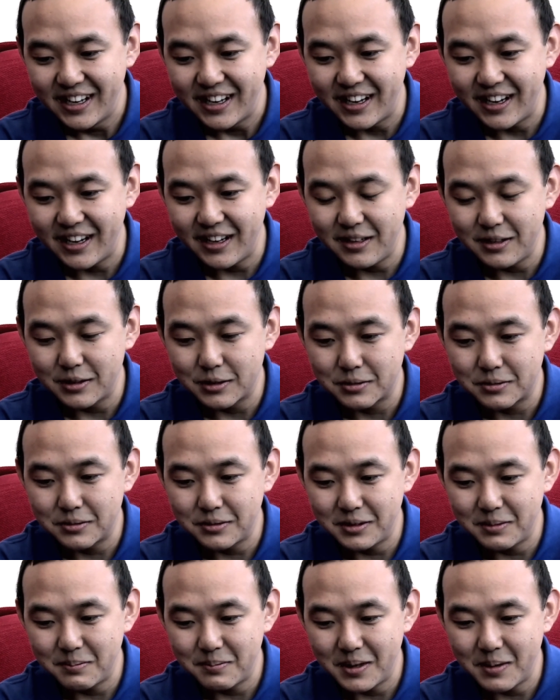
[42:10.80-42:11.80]
Any
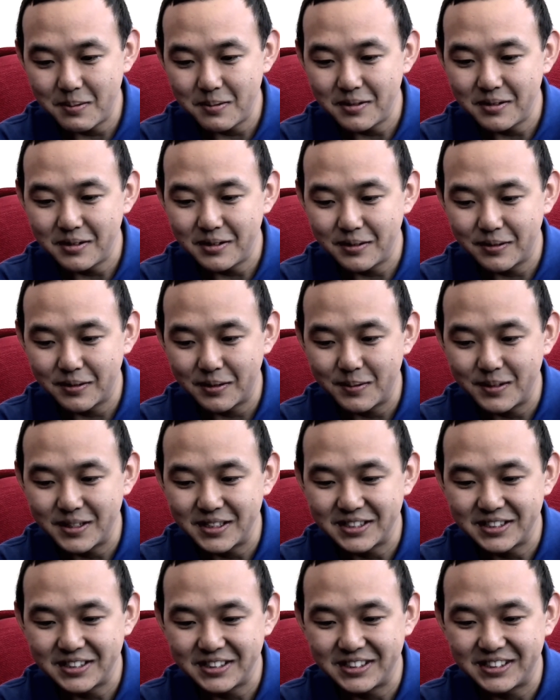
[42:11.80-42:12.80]
sweet memory from my
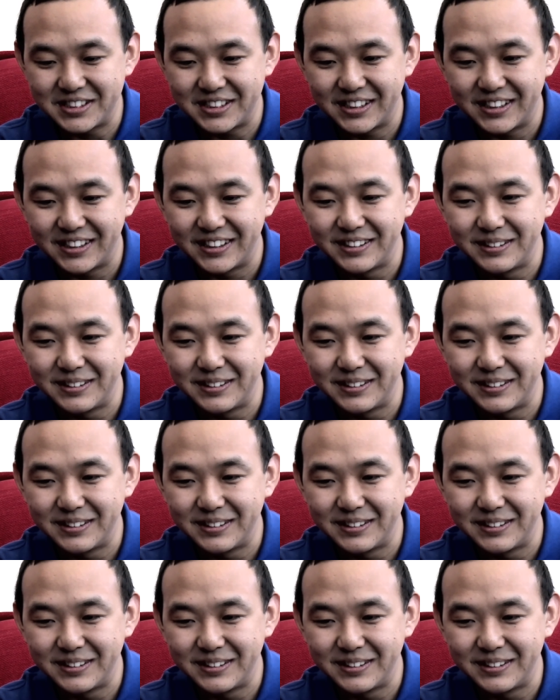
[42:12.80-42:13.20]
sister?